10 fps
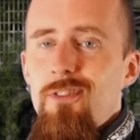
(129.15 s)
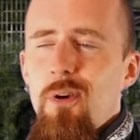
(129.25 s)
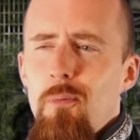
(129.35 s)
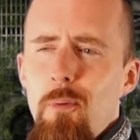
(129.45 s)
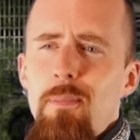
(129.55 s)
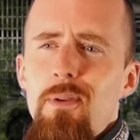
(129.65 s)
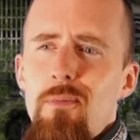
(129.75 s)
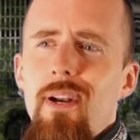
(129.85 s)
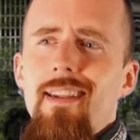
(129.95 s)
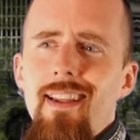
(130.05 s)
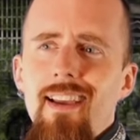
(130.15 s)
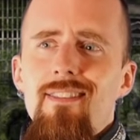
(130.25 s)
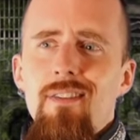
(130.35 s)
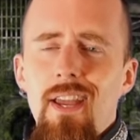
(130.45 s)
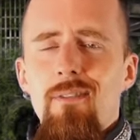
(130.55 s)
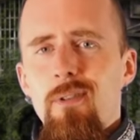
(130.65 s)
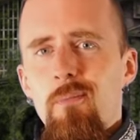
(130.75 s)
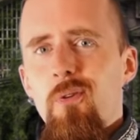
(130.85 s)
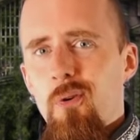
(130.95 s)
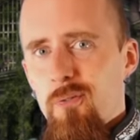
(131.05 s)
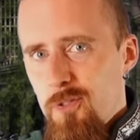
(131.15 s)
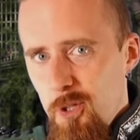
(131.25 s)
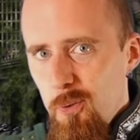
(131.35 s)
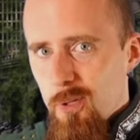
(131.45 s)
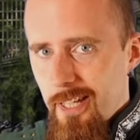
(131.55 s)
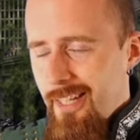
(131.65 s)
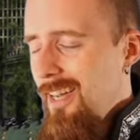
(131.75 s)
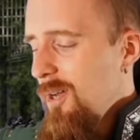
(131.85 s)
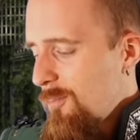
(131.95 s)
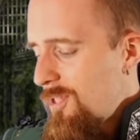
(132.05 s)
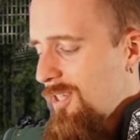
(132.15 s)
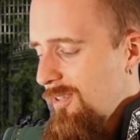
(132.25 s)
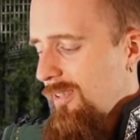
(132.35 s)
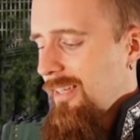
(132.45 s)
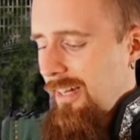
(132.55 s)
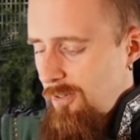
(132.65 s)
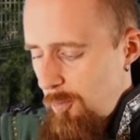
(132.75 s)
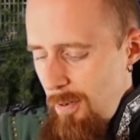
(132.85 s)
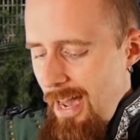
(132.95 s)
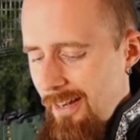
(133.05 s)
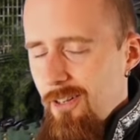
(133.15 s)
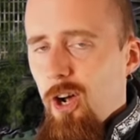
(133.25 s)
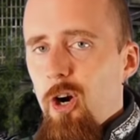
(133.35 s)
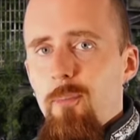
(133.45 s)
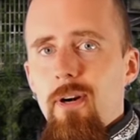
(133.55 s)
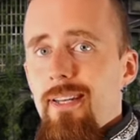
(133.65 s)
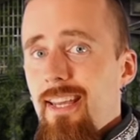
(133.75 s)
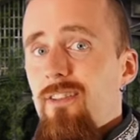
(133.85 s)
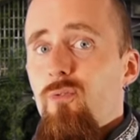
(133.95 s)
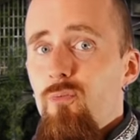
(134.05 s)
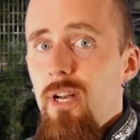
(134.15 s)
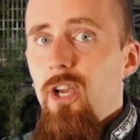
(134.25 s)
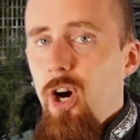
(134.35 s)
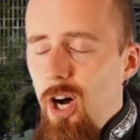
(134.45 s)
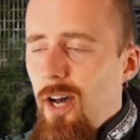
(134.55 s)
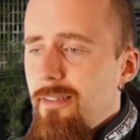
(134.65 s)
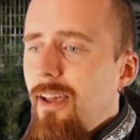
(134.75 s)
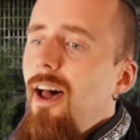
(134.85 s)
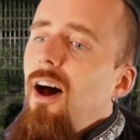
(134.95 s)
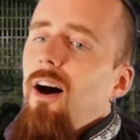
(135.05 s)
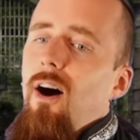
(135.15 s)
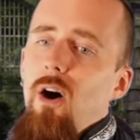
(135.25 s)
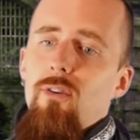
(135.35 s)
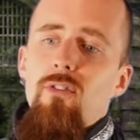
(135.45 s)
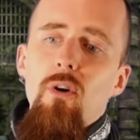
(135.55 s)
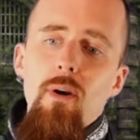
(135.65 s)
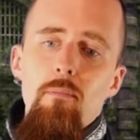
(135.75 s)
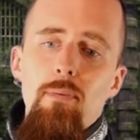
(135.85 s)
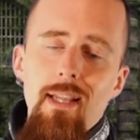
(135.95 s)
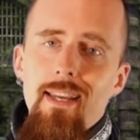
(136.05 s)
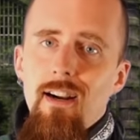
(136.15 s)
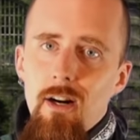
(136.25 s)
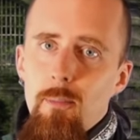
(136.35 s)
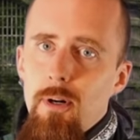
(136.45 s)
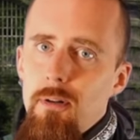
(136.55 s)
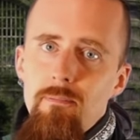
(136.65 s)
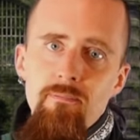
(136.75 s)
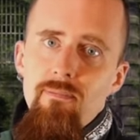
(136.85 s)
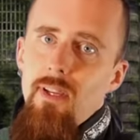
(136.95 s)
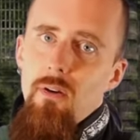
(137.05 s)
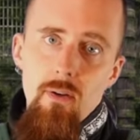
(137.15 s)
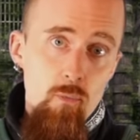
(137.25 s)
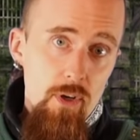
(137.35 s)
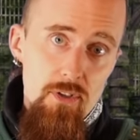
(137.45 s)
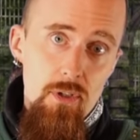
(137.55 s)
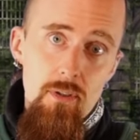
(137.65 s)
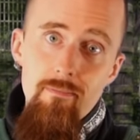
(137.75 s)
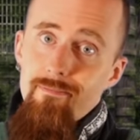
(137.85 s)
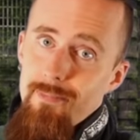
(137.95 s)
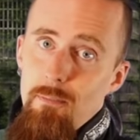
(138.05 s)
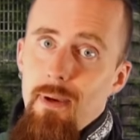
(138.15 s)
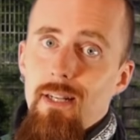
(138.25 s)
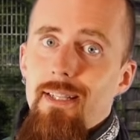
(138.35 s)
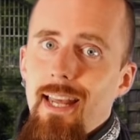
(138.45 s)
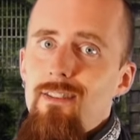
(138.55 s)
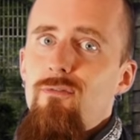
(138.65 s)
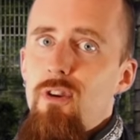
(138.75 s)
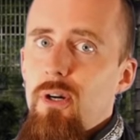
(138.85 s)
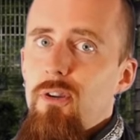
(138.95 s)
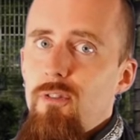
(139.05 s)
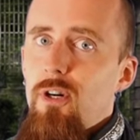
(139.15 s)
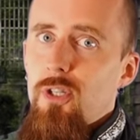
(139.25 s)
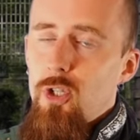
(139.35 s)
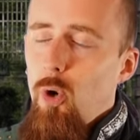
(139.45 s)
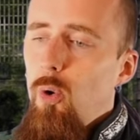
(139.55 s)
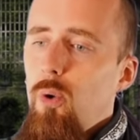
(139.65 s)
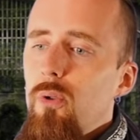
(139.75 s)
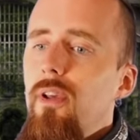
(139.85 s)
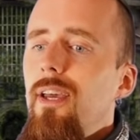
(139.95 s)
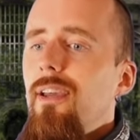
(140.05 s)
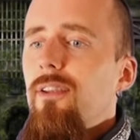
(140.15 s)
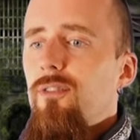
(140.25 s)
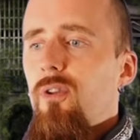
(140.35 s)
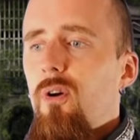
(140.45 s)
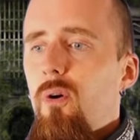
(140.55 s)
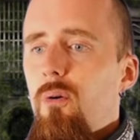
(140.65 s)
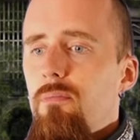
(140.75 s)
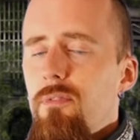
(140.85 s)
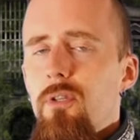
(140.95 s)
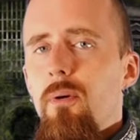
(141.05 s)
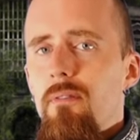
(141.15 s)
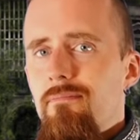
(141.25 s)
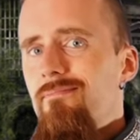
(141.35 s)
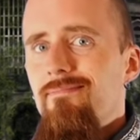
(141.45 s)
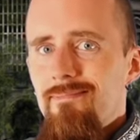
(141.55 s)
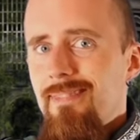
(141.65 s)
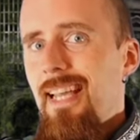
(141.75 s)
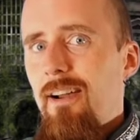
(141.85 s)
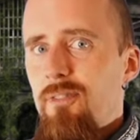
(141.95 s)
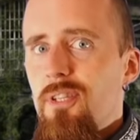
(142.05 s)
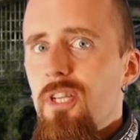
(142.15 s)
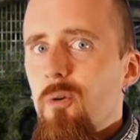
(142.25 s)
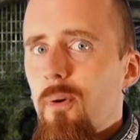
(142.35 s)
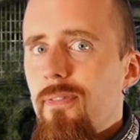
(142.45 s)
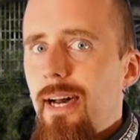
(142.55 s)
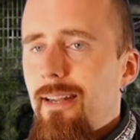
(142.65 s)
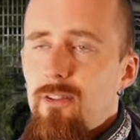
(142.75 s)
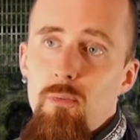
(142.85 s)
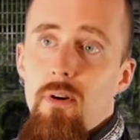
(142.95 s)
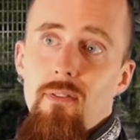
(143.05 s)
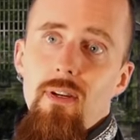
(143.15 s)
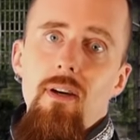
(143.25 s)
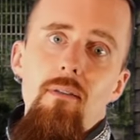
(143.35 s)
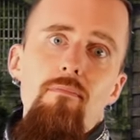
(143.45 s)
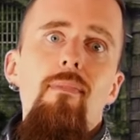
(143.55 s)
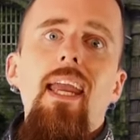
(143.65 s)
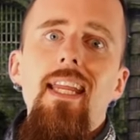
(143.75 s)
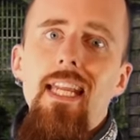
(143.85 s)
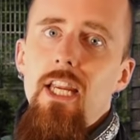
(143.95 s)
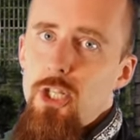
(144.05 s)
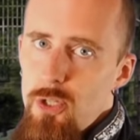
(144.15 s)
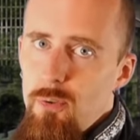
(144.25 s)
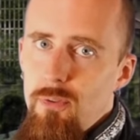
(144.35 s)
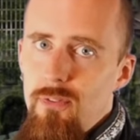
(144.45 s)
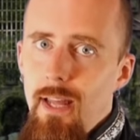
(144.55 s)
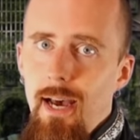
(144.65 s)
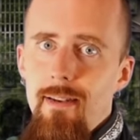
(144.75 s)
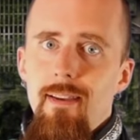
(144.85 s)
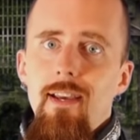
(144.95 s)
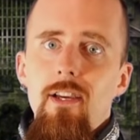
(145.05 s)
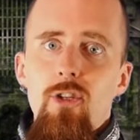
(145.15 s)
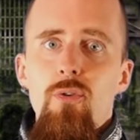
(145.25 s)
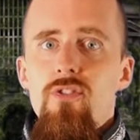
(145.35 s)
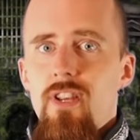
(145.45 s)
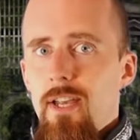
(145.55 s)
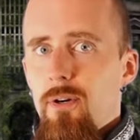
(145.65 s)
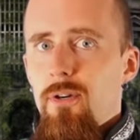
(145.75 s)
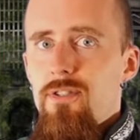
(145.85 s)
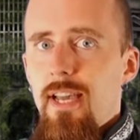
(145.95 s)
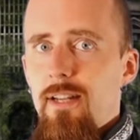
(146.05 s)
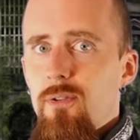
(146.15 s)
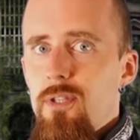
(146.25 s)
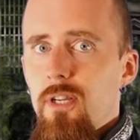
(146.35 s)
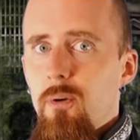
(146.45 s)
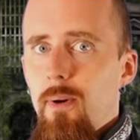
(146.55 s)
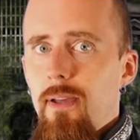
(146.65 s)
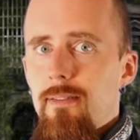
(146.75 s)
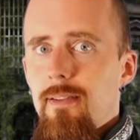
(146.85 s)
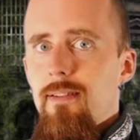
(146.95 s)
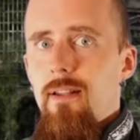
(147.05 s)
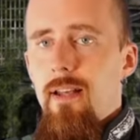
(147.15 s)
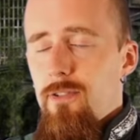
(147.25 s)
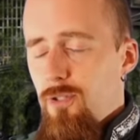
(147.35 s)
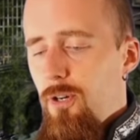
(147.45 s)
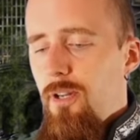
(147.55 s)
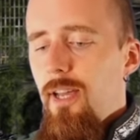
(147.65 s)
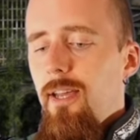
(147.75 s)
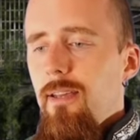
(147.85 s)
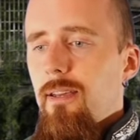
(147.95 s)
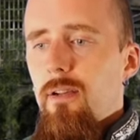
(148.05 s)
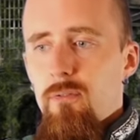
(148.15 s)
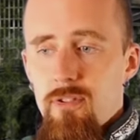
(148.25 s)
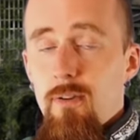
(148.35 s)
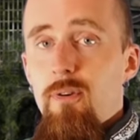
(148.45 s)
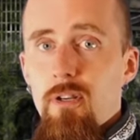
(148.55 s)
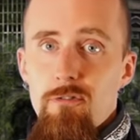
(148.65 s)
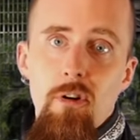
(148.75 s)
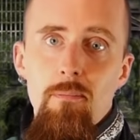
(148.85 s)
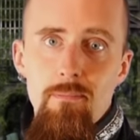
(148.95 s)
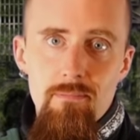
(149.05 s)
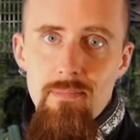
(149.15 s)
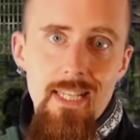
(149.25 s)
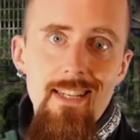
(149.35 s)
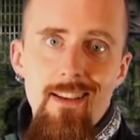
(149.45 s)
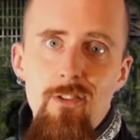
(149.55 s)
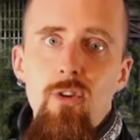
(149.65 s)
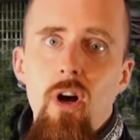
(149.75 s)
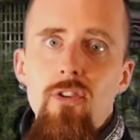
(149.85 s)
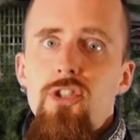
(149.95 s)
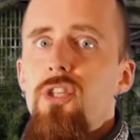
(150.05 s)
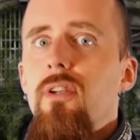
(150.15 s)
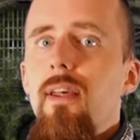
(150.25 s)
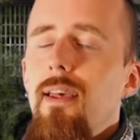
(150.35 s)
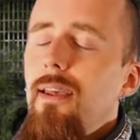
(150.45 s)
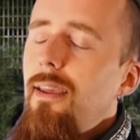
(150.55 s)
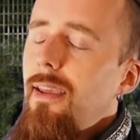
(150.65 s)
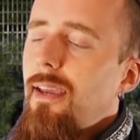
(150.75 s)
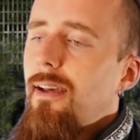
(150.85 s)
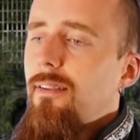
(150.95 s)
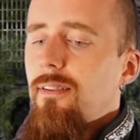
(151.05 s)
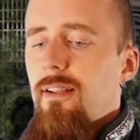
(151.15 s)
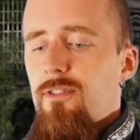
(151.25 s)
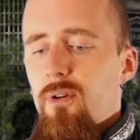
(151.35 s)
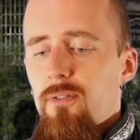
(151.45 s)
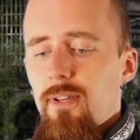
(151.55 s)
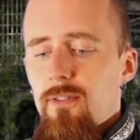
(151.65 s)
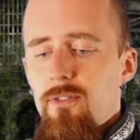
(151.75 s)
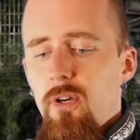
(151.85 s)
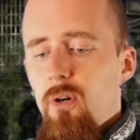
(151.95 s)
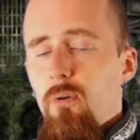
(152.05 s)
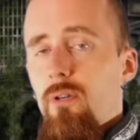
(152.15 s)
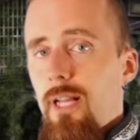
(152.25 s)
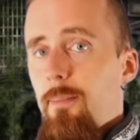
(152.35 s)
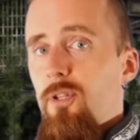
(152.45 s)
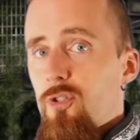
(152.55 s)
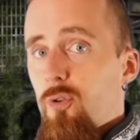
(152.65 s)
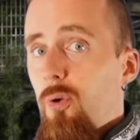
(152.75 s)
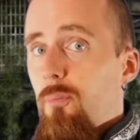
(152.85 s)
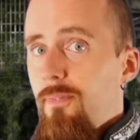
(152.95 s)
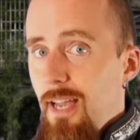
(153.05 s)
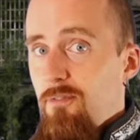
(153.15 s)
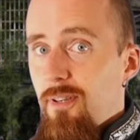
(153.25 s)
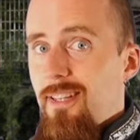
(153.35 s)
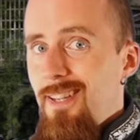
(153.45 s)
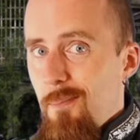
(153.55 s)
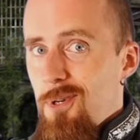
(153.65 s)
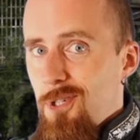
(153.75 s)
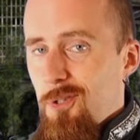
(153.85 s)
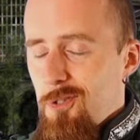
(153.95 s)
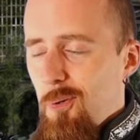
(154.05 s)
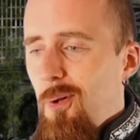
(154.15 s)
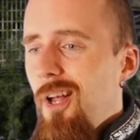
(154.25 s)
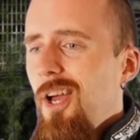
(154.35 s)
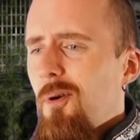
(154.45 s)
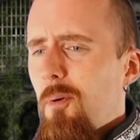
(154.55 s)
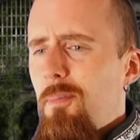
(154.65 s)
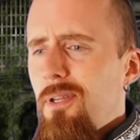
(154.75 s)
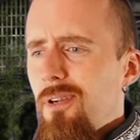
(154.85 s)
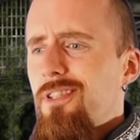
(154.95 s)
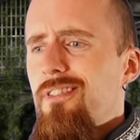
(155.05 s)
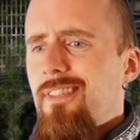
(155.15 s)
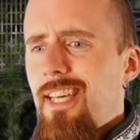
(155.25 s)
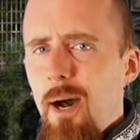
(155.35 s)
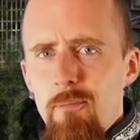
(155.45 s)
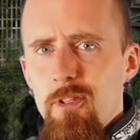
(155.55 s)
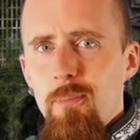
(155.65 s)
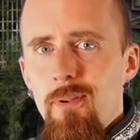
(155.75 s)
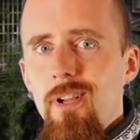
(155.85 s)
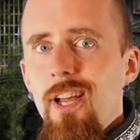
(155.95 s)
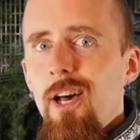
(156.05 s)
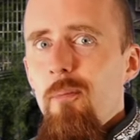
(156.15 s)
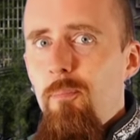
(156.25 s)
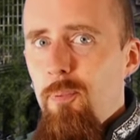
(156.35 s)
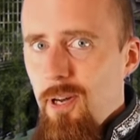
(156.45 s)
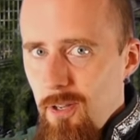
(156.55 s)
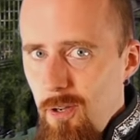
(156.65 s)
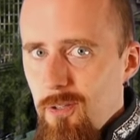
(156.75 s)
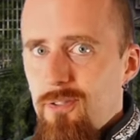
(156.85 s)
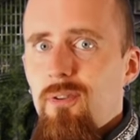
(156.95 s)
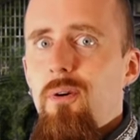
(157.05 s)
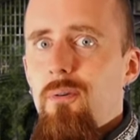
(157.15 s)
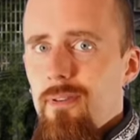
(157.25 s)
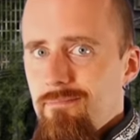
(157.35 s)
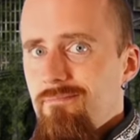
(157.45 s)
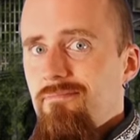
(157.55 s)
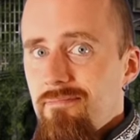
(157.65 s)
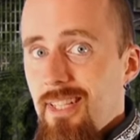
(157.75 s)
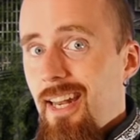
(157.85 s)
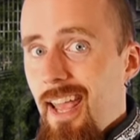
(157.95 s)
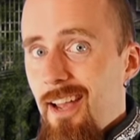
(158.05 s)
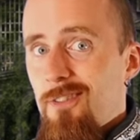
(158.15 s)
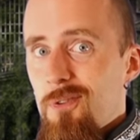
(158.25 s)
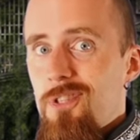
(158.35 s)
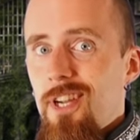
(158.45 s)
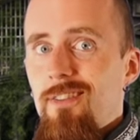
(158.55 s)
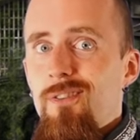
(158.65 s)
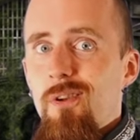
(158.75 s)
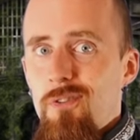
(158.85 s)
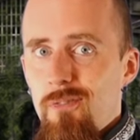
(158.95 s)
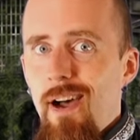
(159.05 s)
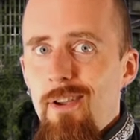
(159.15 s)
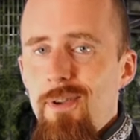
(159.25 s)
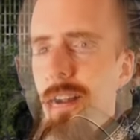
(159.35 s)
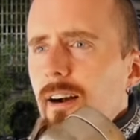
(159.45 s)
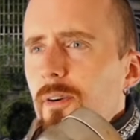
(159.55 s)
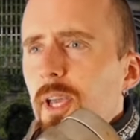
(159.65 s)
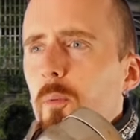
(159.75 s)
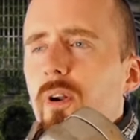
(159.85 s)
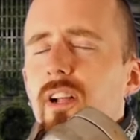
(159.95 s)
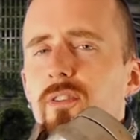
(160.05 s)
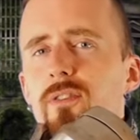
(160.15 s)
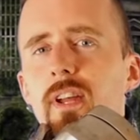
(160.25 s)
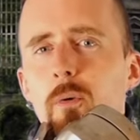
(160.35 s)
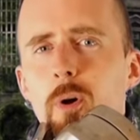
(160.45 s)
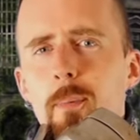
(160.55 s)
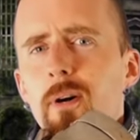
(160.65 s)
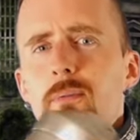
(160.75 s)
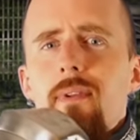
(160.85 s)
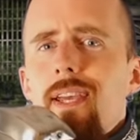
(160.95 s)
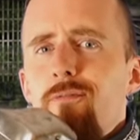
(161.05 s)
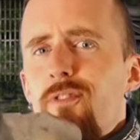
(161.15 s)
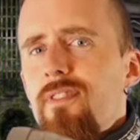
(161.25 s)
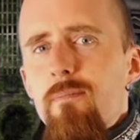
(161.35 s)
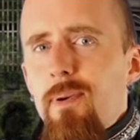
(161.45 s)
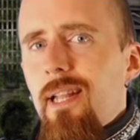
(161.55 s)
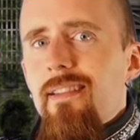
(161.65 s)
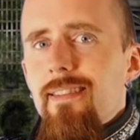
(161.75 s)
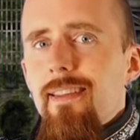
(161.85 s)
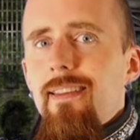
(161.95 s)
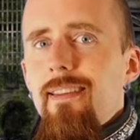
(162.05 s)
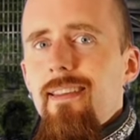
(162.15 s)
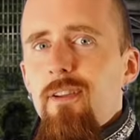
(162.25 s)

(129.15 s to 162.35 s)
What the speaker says: So it would be really nice to have some sort of cooling, particularly under padded armor. It gets really hot. Also in plate armor, you know, in winter, the metal gets very, very cold. So you would have to deal with that. That's one of the main issues that crusaders had to deal with in the desert, you know, suffering from heat exhaustion and that sort of thing. So climate control, definitely temperature control, would be not just comfortable, but also enhance your chances of surviving. Okay, what else is there? What about invisibility?